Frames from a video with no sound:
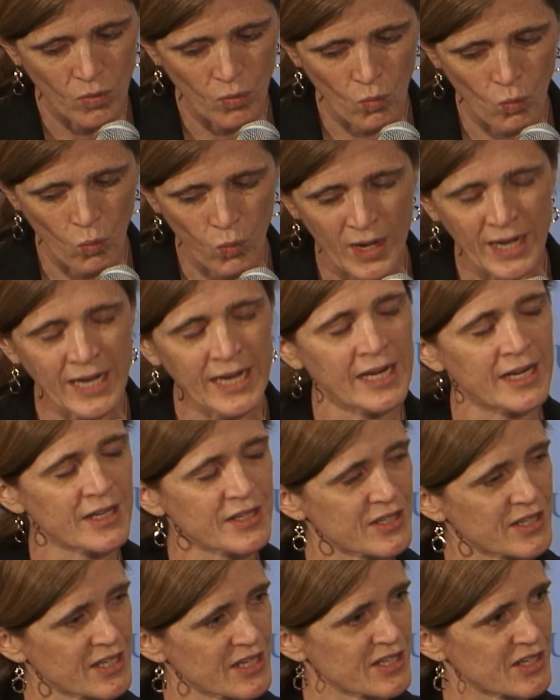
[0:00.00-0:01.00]
we need a
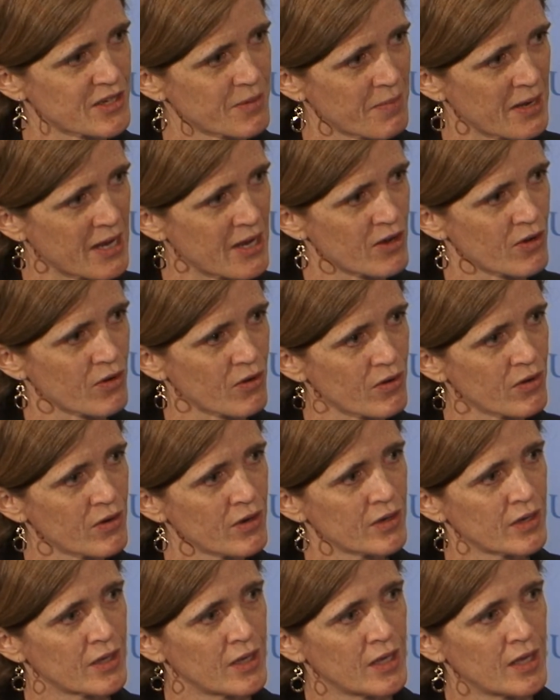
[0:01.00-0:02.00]
system here,
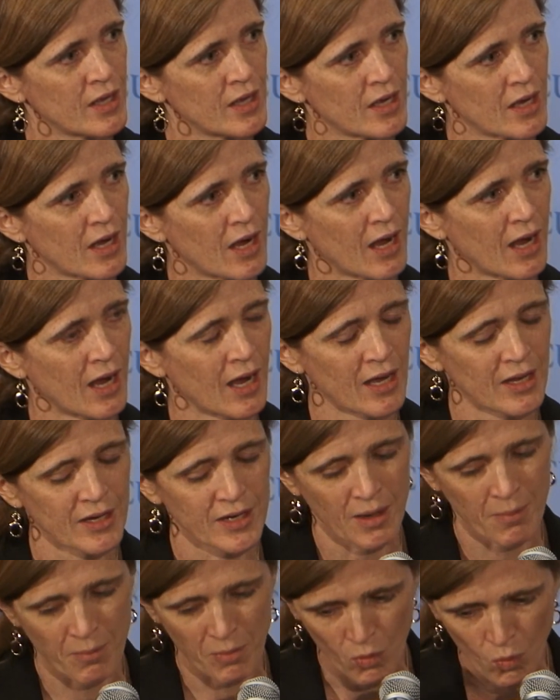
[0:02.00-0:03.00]

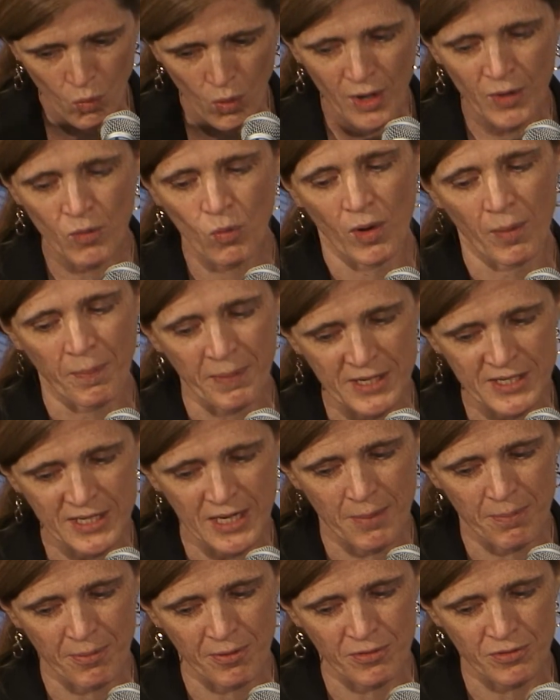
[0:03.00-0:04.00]
number one, where
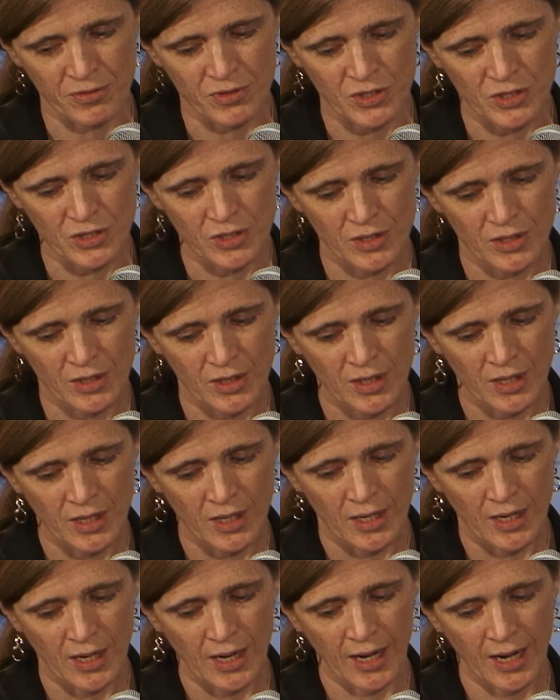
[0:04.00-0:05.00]
peacekeepers
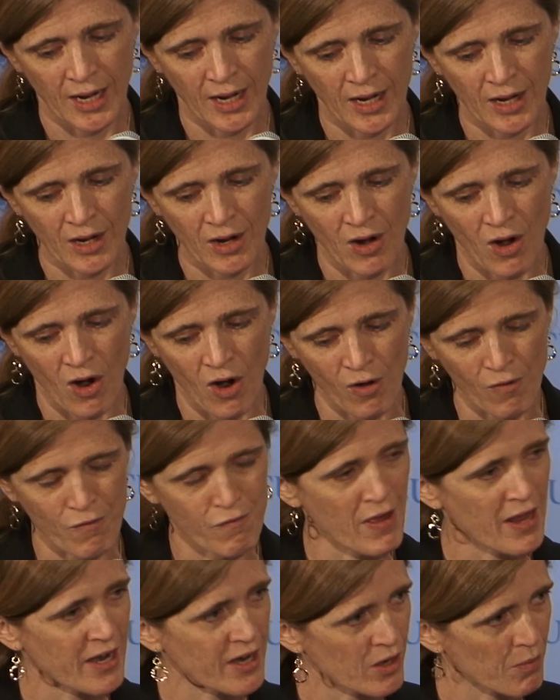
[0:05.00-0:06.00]
are
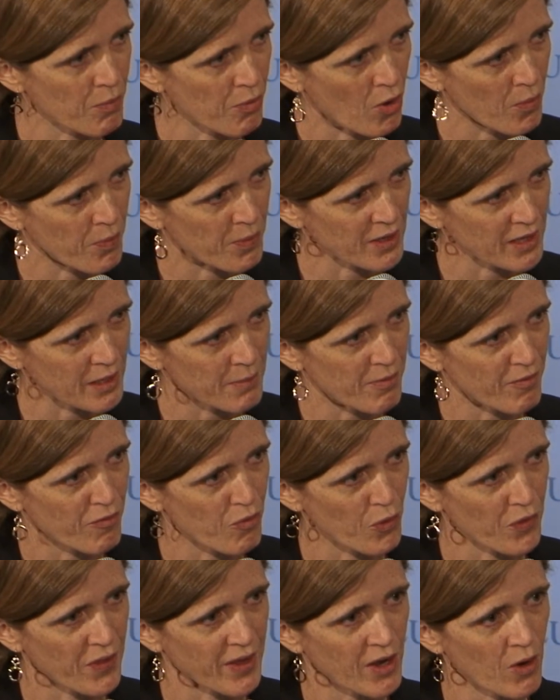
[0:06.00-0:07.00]
vetted appropriately
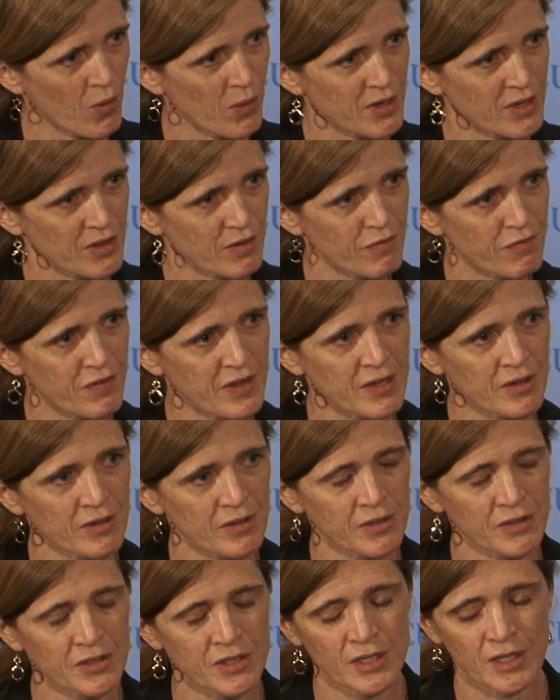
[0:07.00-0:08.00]
before they go into the
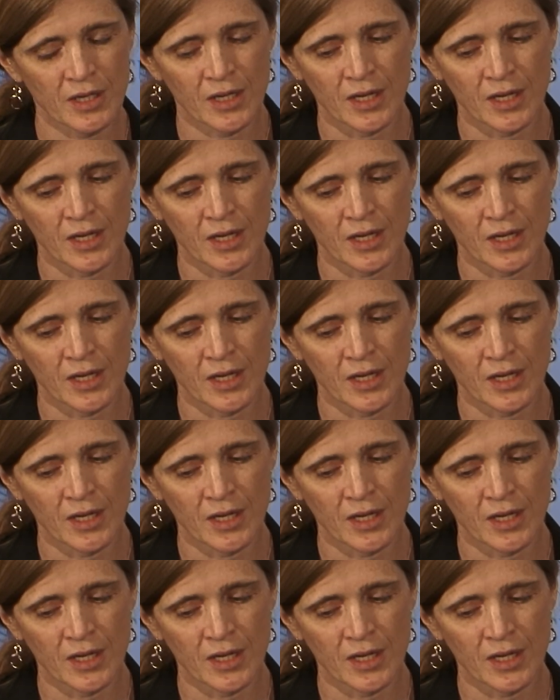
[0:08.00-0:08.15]
field.